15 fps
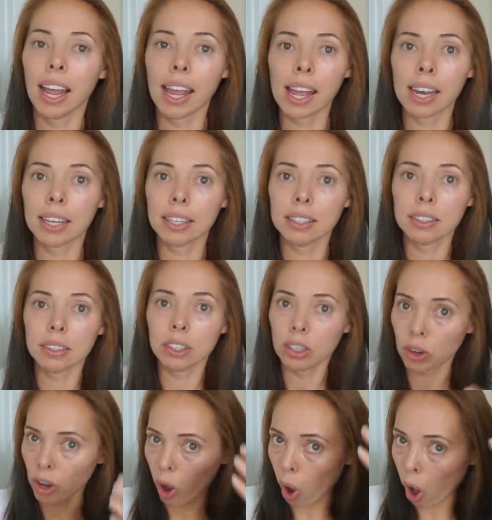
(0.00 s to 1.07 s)
it, you
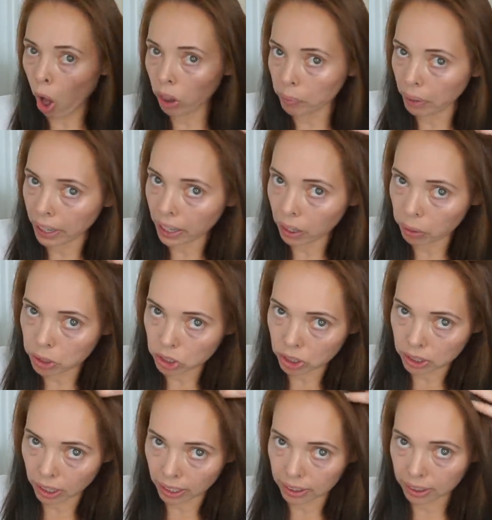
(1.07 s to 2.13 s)
know, all of my hair was
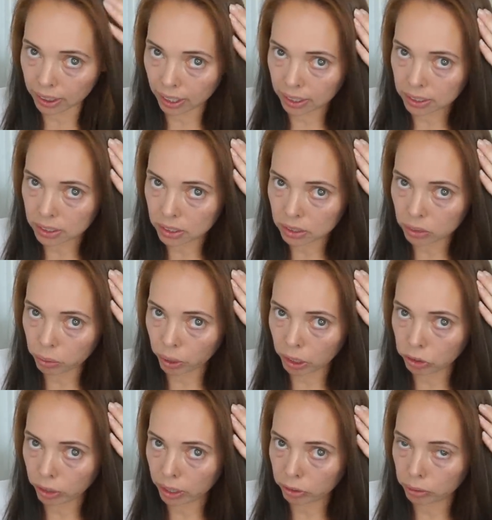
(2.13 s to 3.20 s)
just like this when I
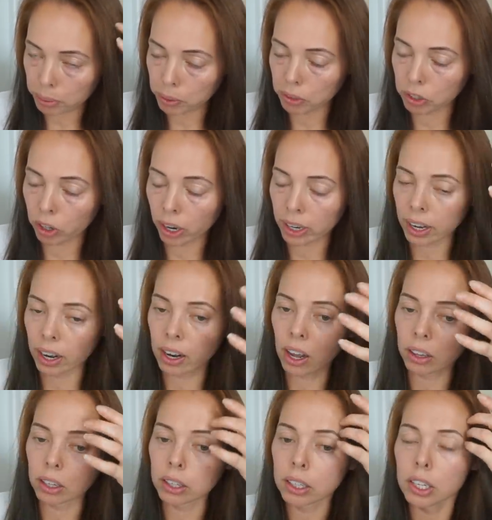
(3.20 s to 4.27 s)
tried to remove the dark hair
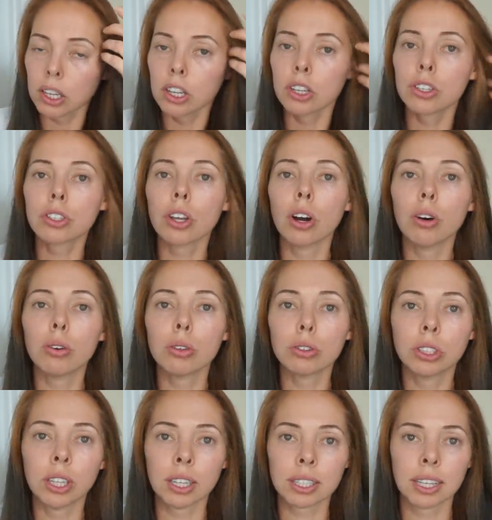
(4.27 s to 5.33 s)
color. So
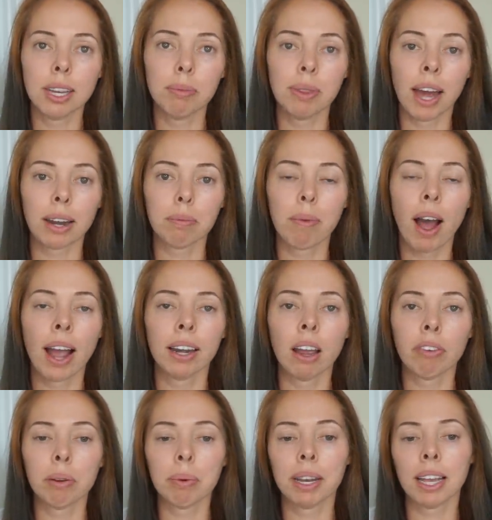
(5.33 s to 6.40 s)
just keep that in mind.
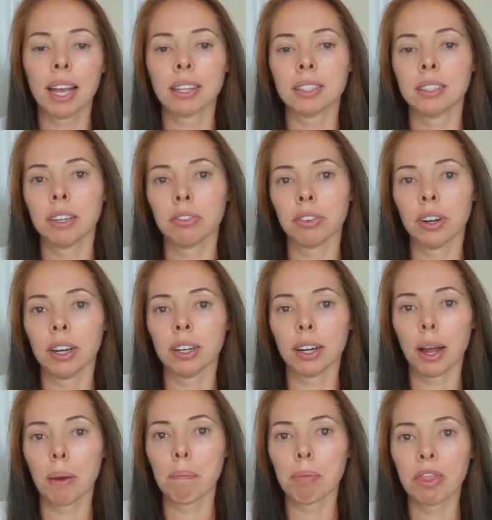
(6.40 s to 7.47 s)
Everybody has different
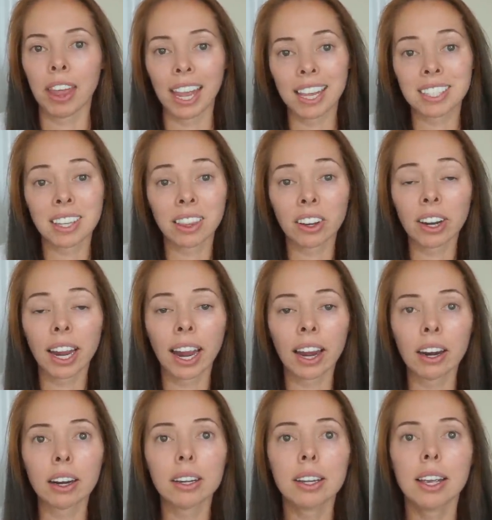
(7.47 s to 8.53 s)
things in their
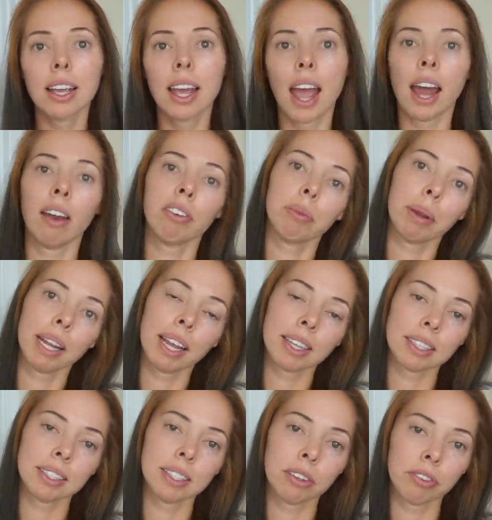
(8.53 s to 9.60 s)
hair, and everybody
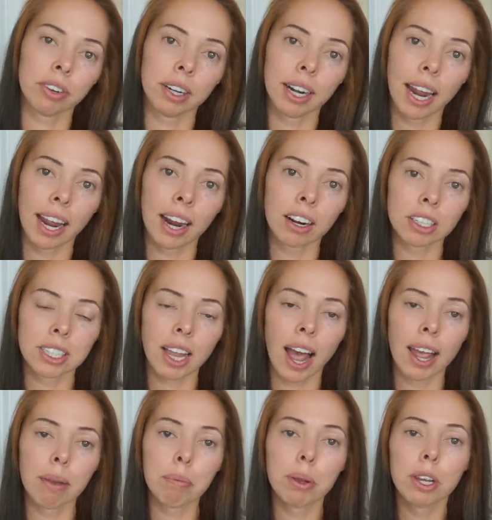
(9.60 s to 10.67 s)
has a different hair
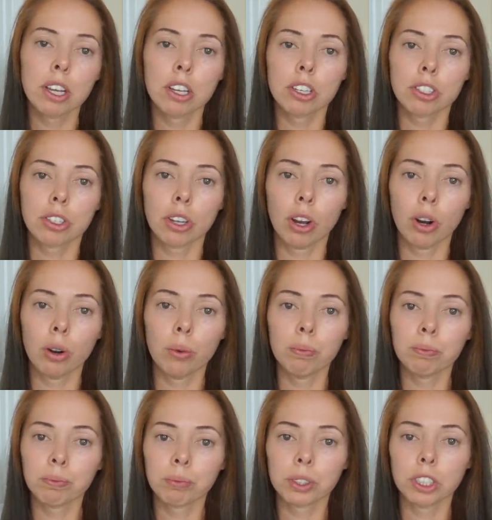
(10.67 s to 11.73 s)
type.
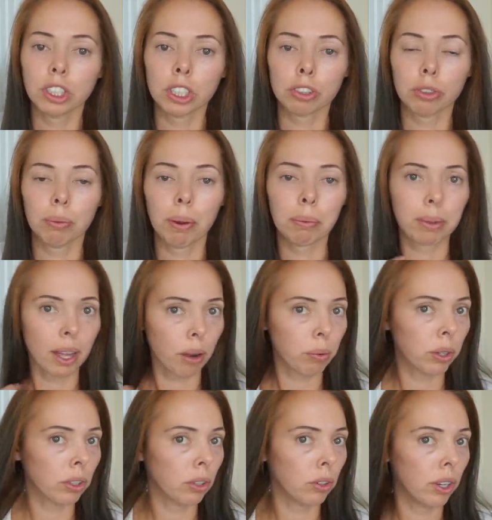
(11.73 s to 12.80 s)
So just remember that
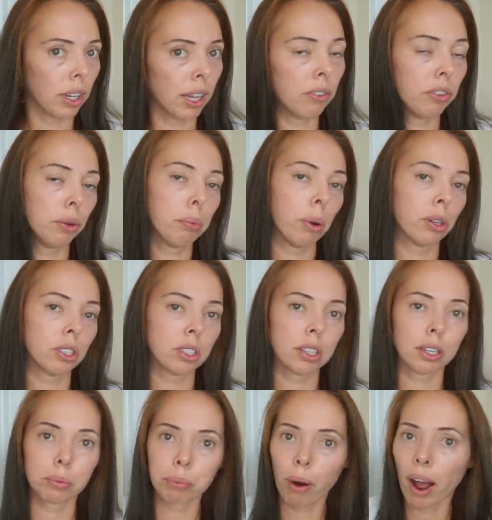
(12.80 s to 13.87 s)
if you purchase
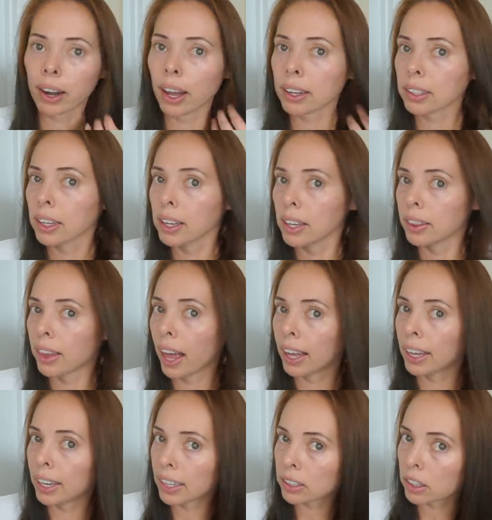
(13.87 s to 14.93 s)
this product, that
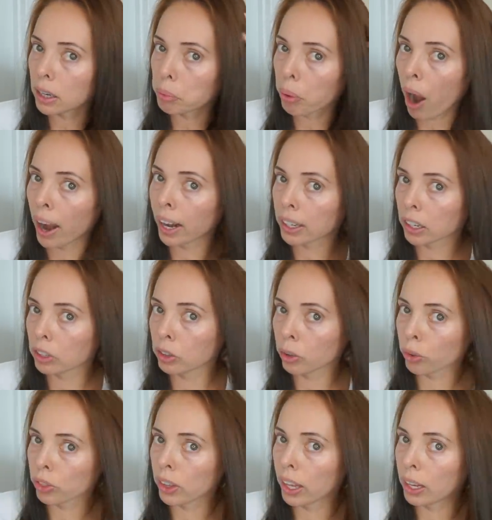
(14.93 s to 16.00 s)
it is a good product, and
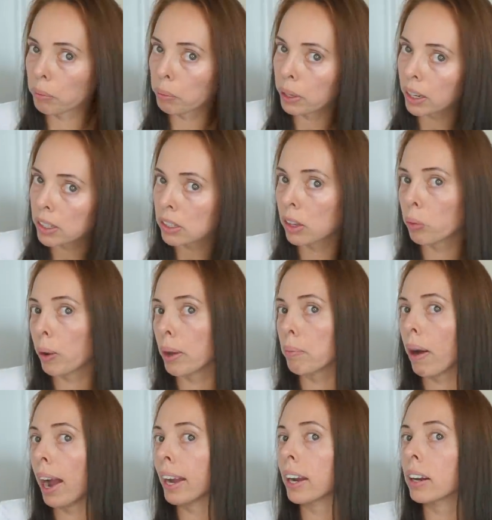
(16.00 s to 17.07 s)
don't think because the way
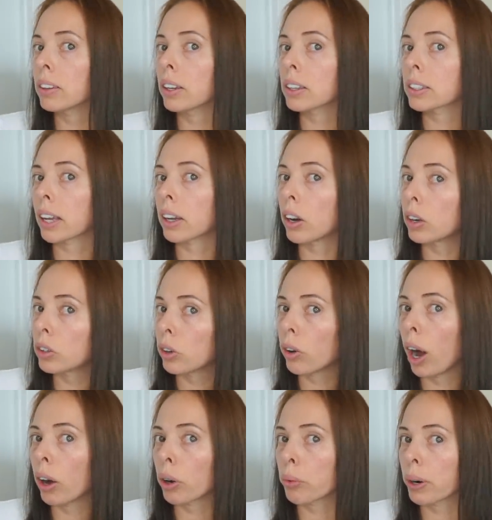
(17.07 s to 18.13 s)
my hair looks like, I don't
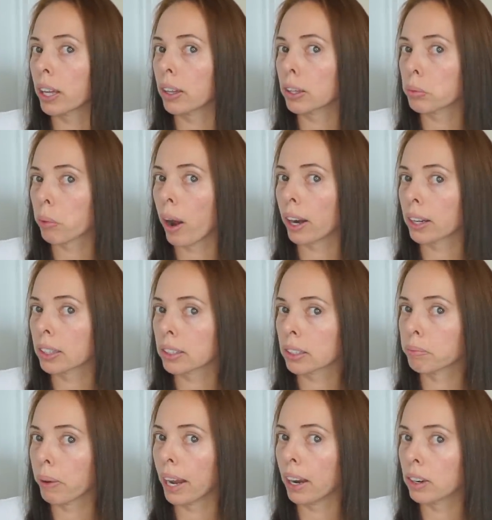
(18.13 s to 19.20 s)
want to get this product,
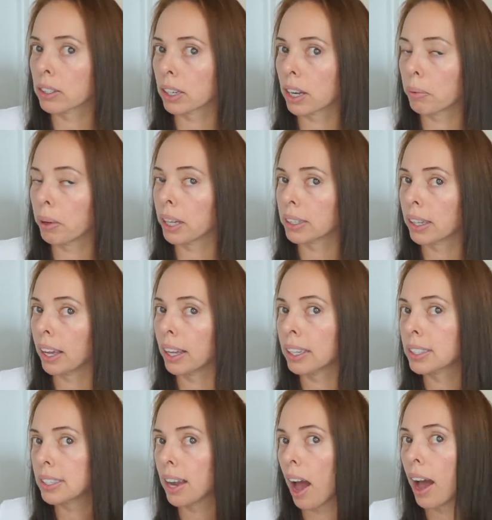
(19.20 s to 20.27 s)
my hair is gonna come out like that.
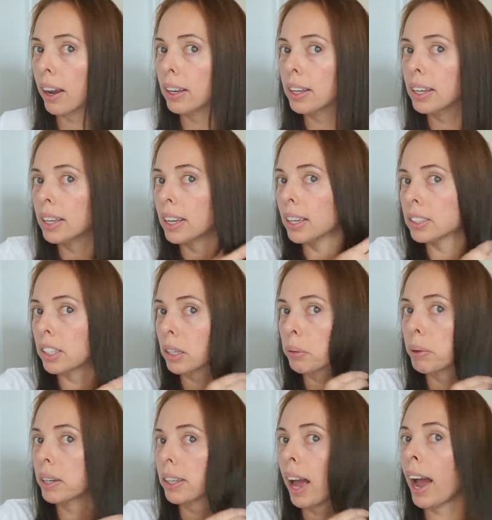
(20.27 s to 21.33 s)
It's not. It's just
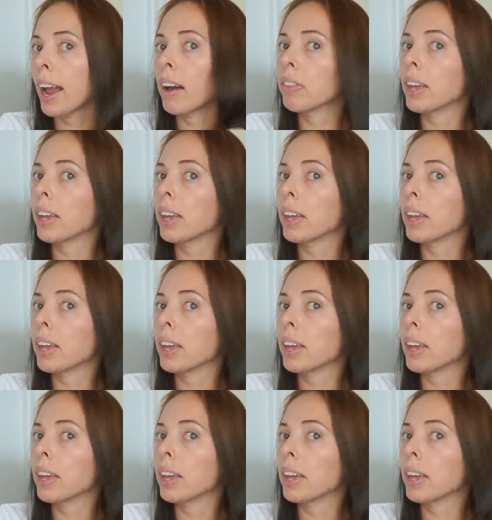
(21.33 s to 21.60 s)
because I have